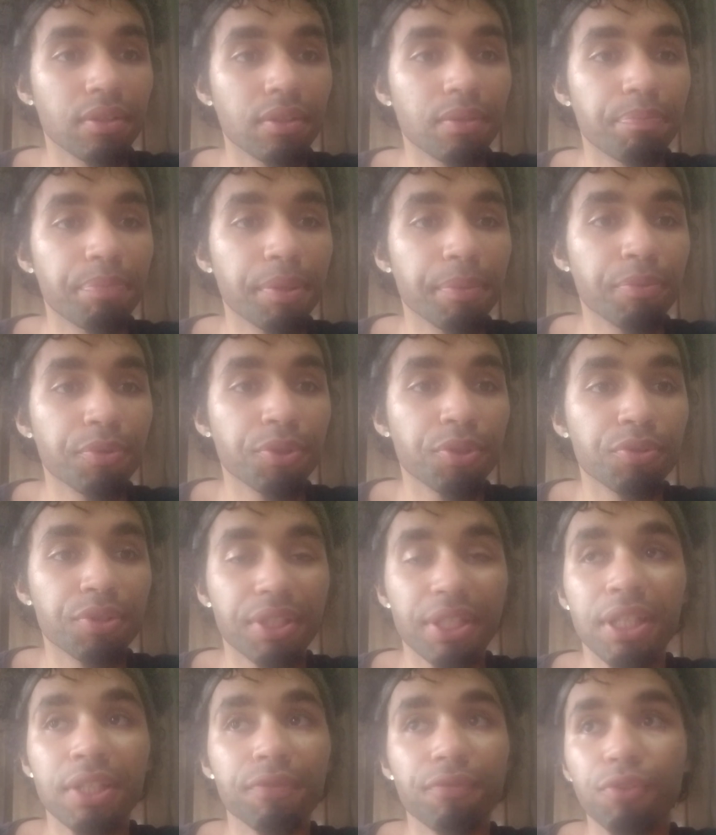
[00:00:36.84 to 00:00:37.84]
your people
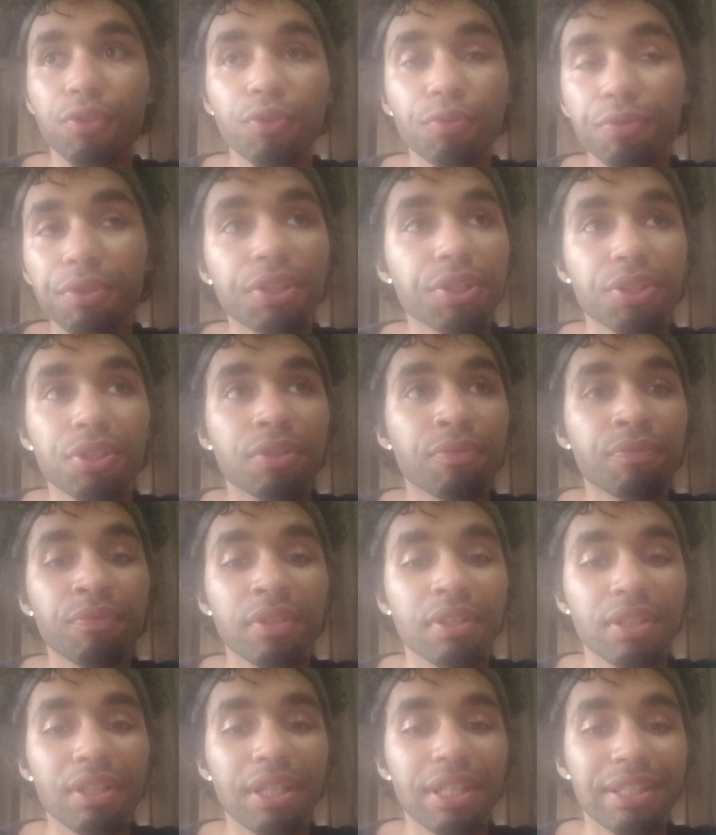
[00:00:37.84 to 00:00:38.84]
use against for no
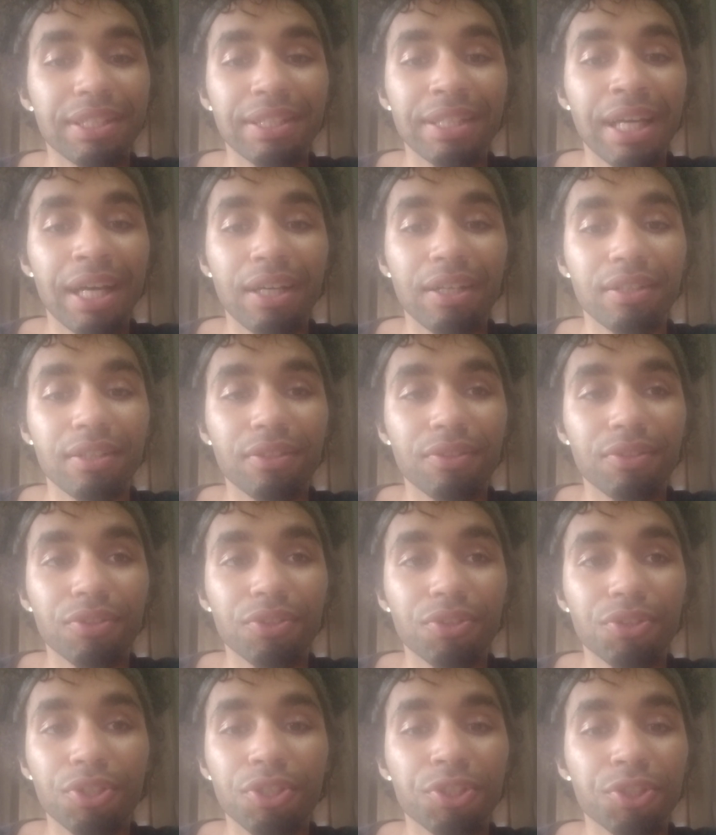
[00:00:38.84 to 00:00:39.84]
reason. It's not
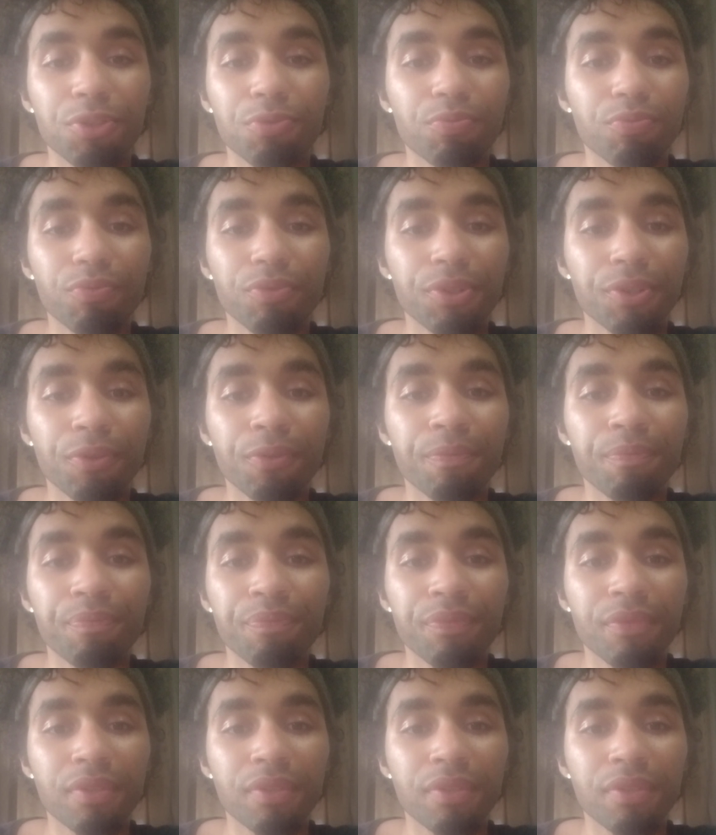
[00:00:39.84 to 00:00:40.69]
Jesus' will.